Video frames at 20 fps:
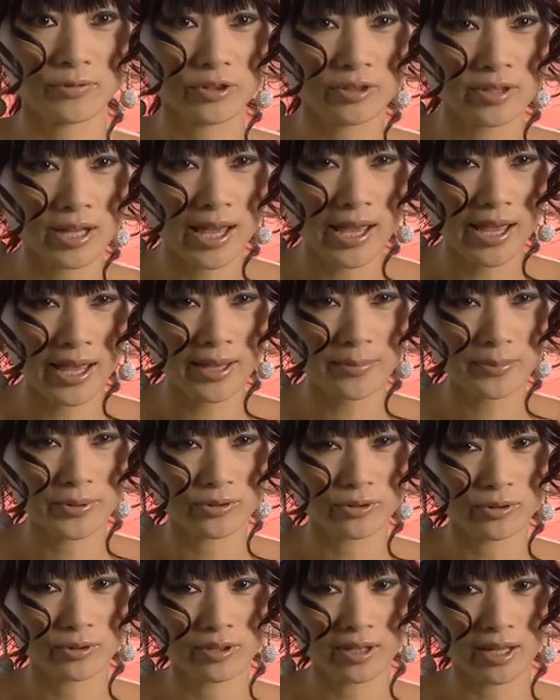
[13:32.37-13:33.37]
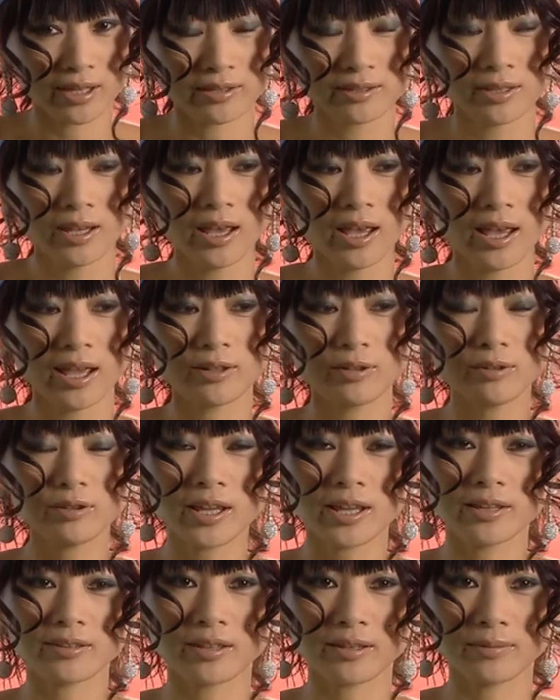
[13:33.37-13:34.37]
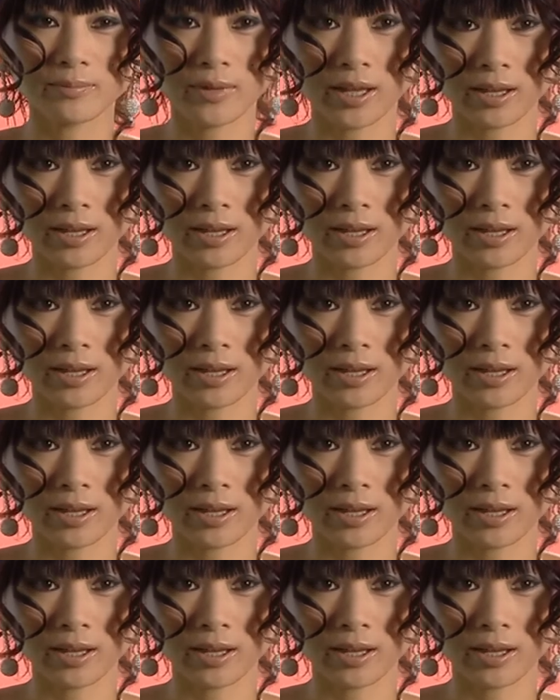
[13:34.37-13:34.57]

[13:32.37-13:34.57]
You're not happy. You're like, I look at them.